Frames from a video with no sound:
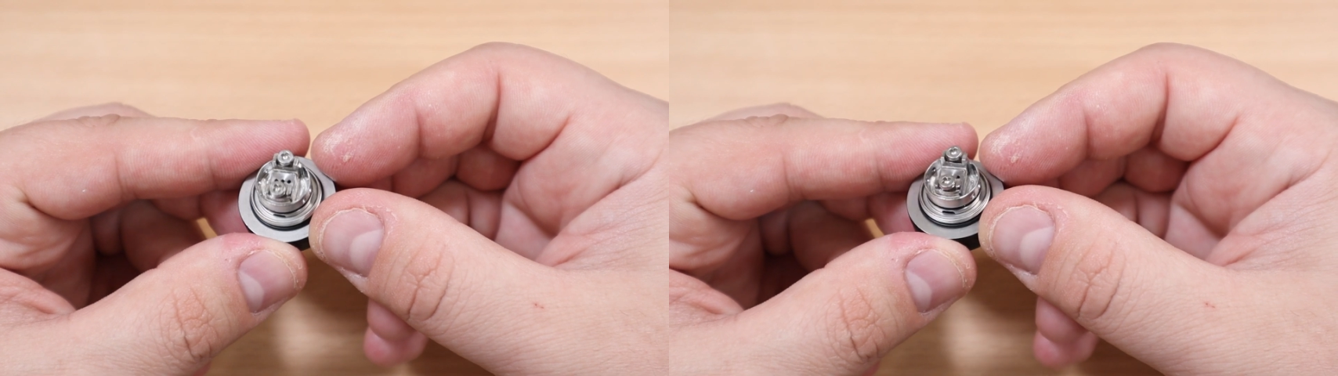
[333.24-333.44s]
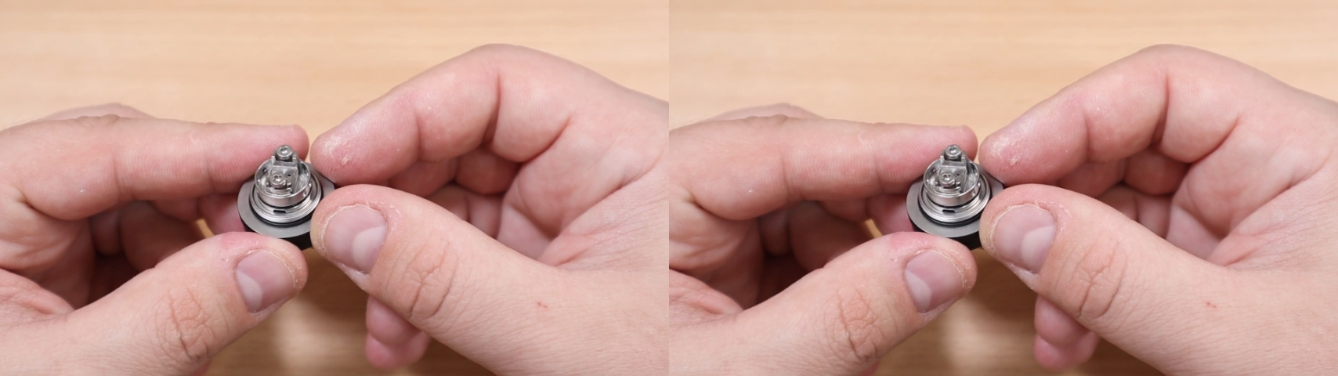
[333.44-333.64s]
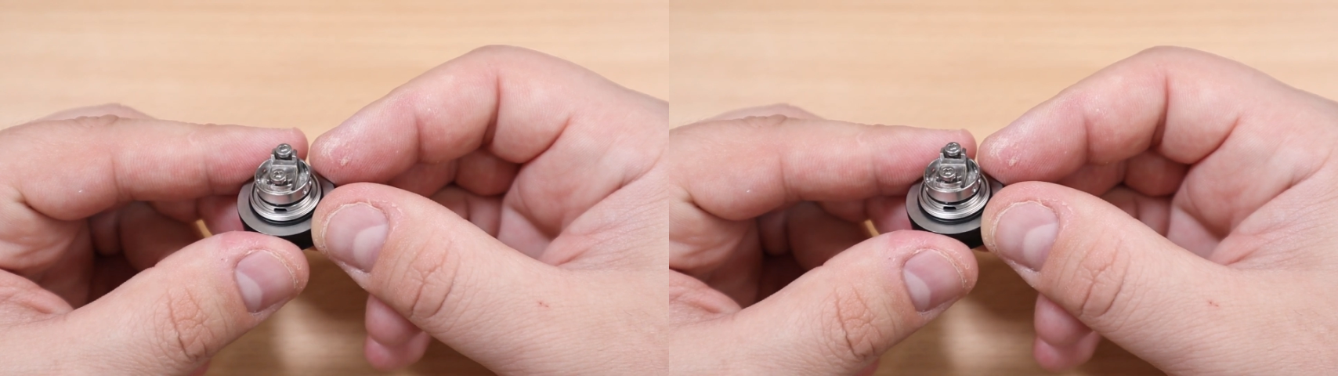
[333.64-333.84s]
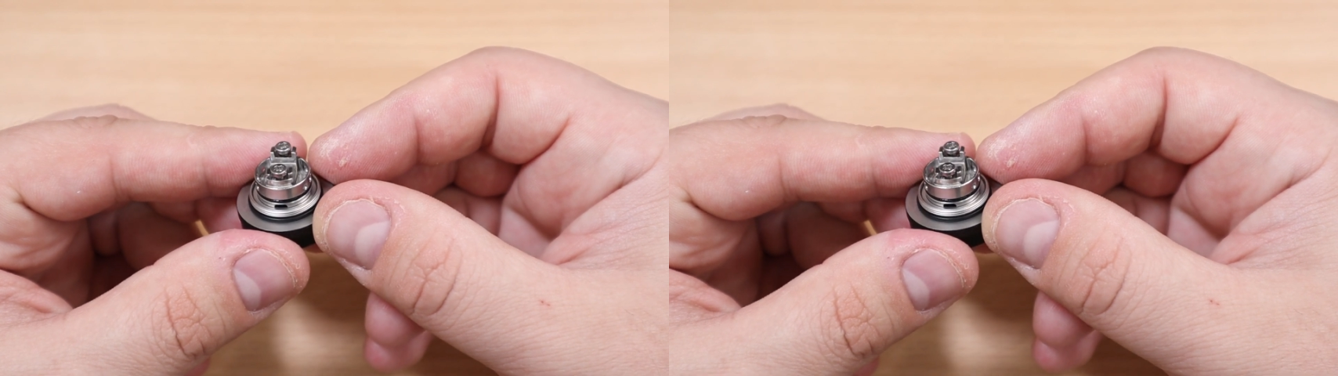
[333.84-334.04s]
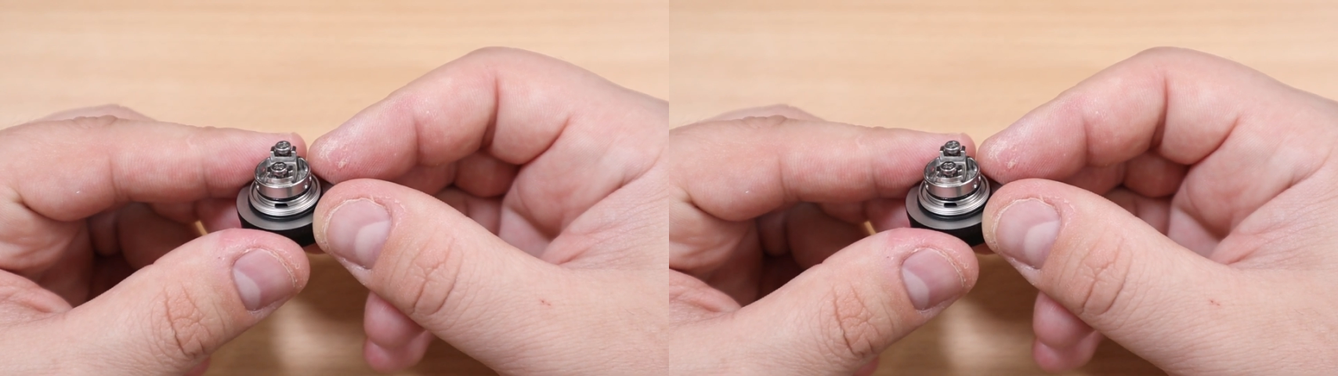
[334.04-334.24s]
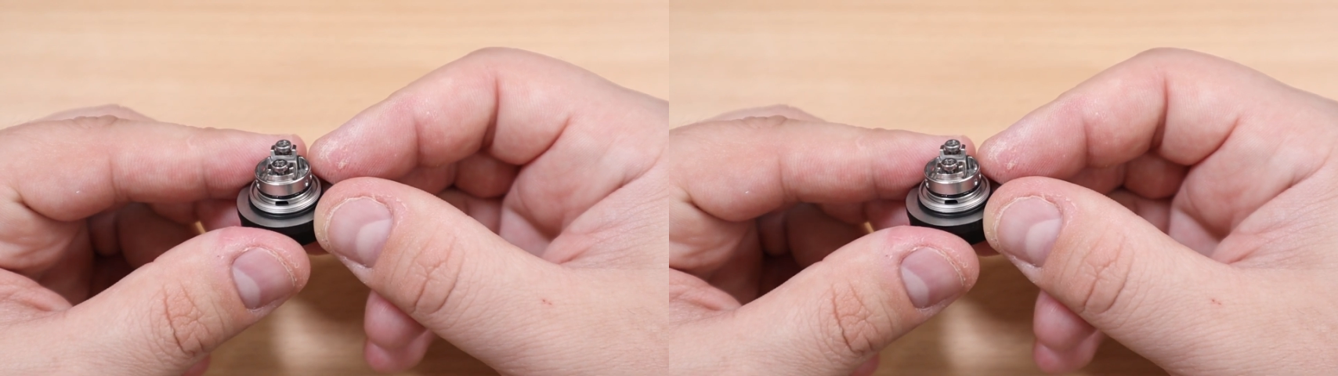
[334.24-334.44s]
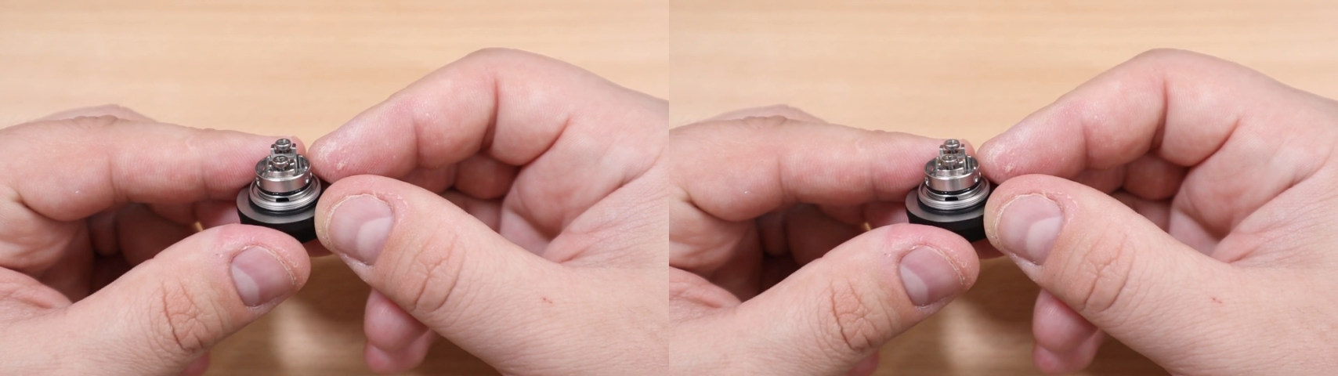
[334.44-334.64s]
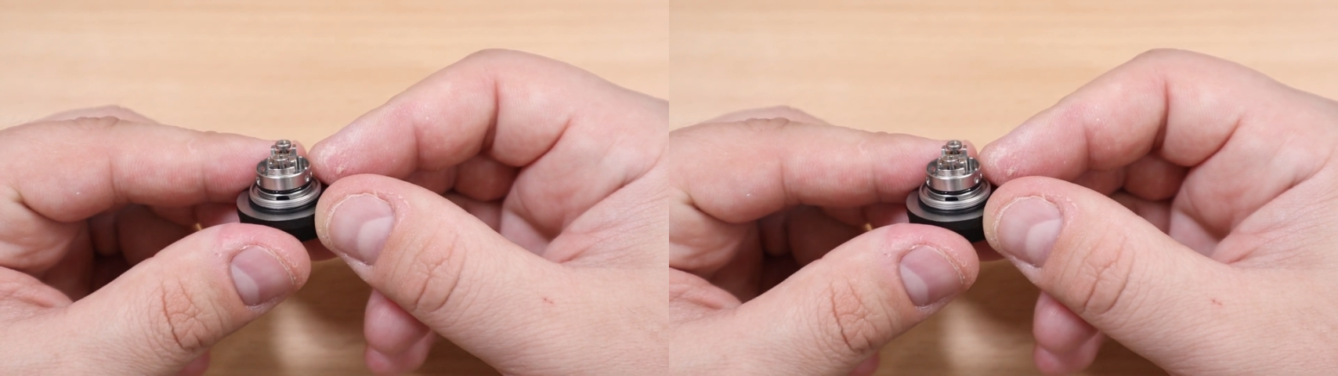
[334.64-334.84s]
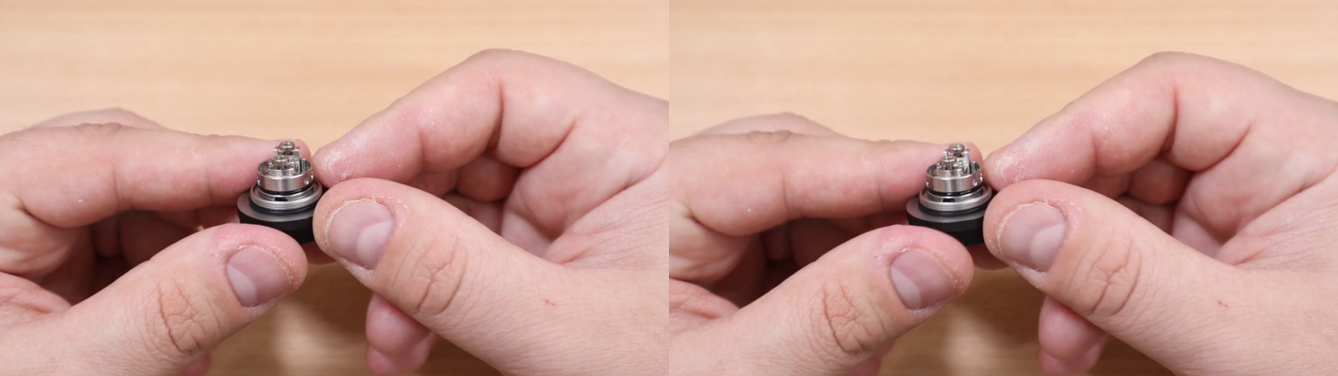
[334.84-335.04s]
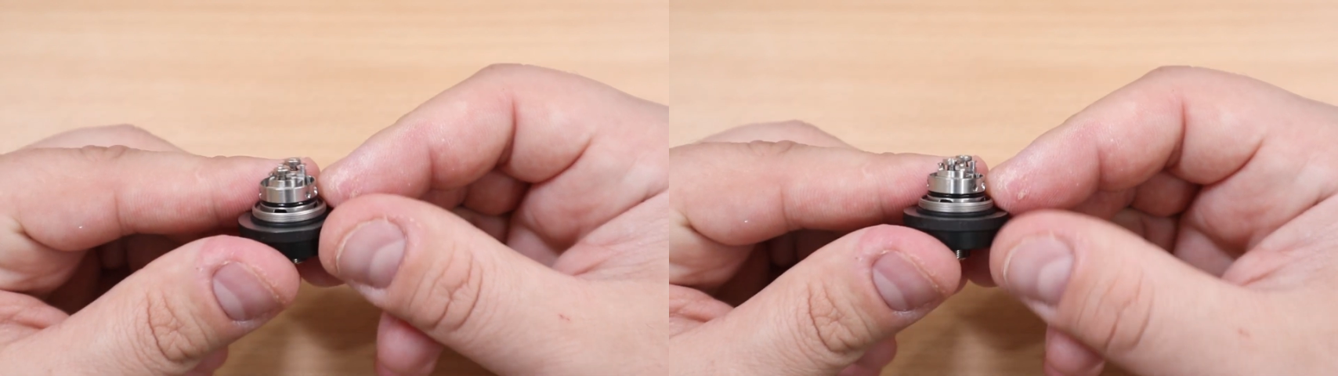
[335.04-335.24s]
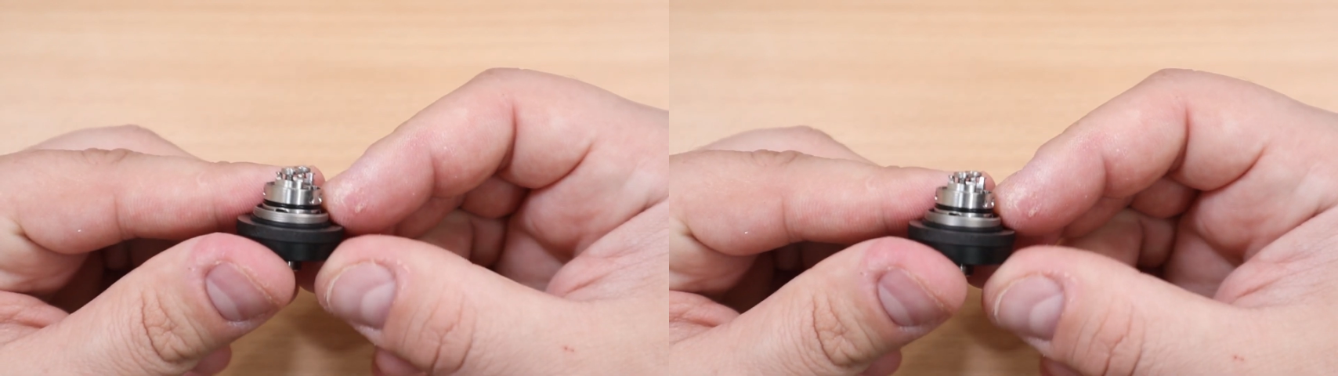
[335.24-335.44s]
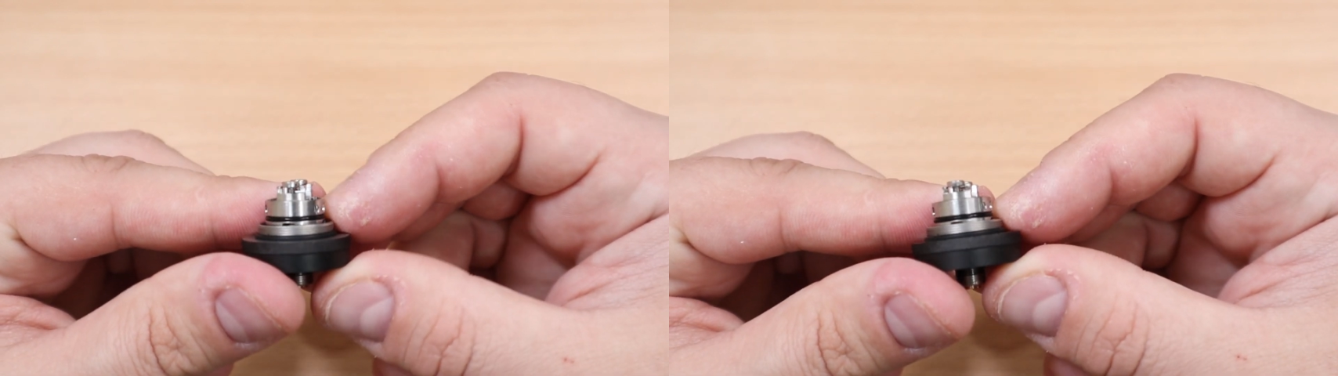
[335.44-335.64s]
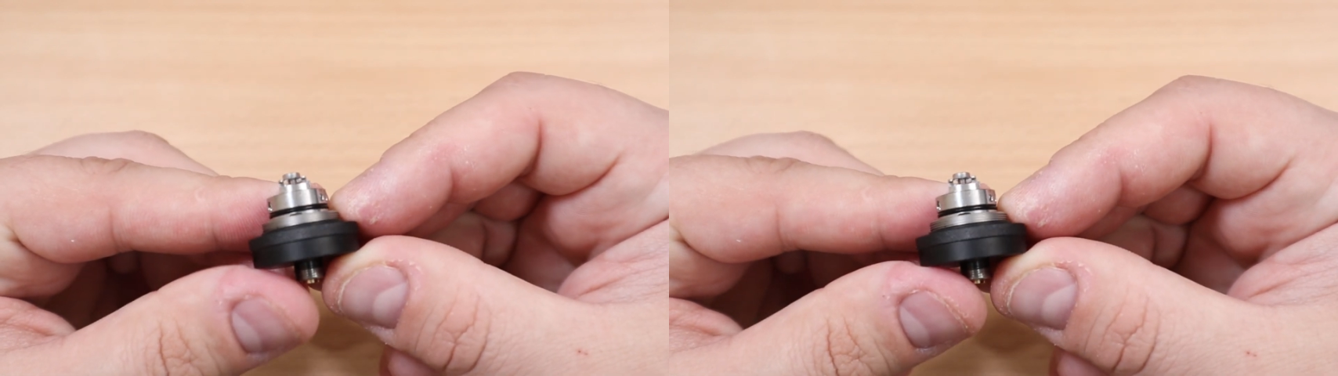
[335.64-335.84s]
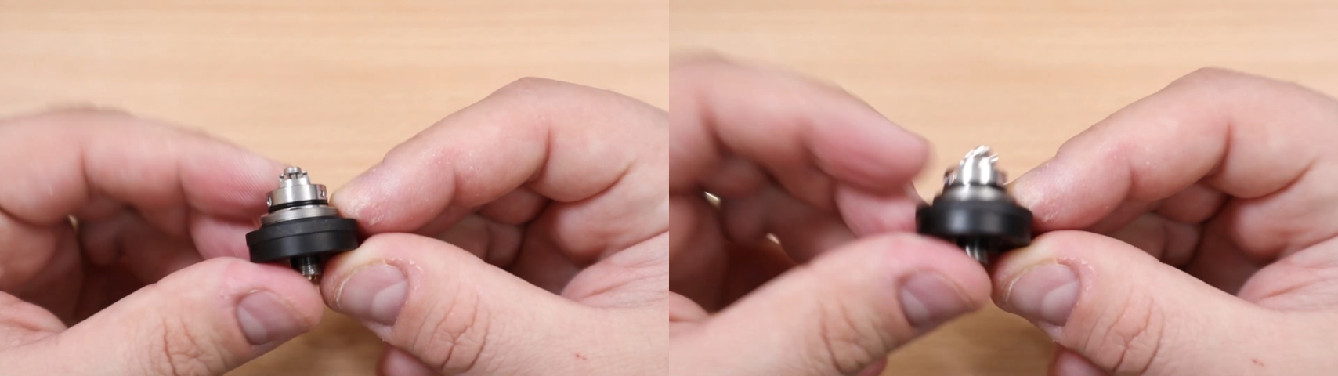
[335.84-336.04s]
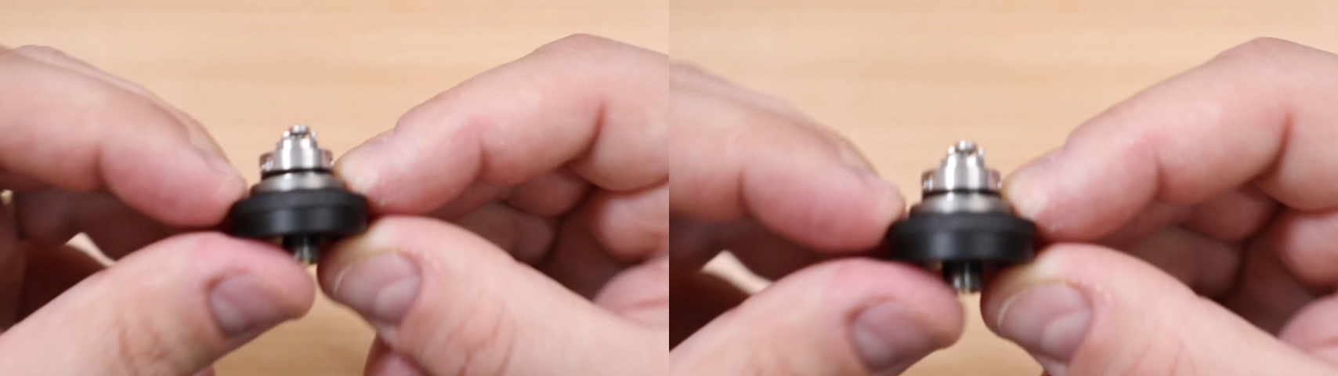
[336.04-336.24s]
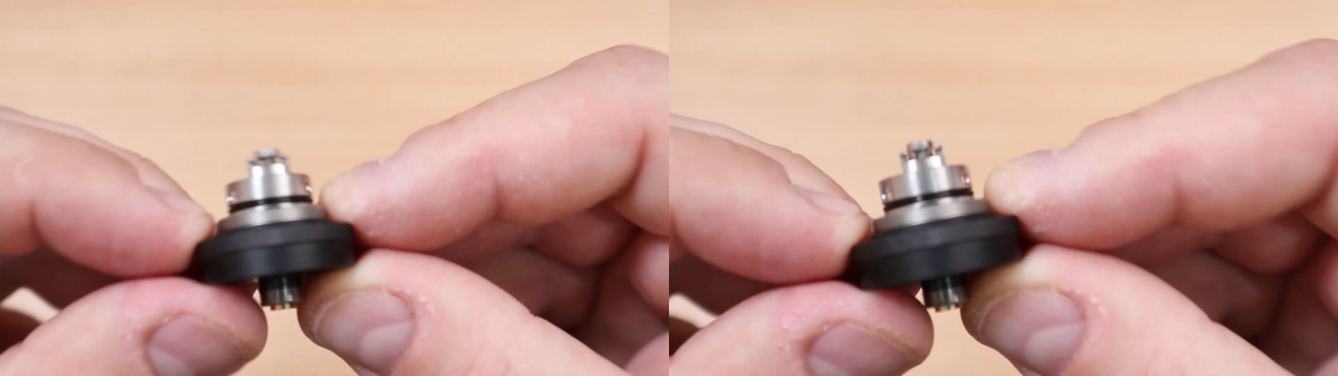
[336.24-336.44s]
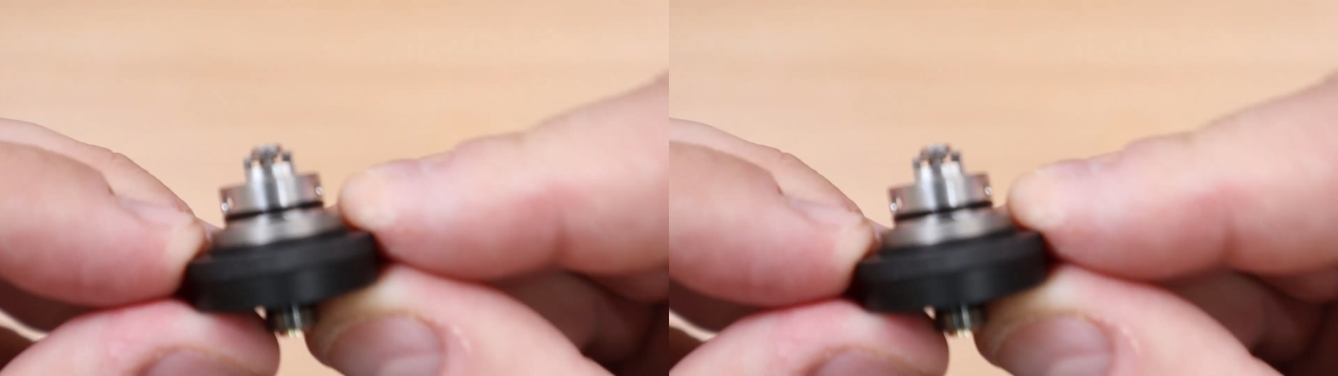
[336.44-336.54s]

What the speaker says: (no speaker visible)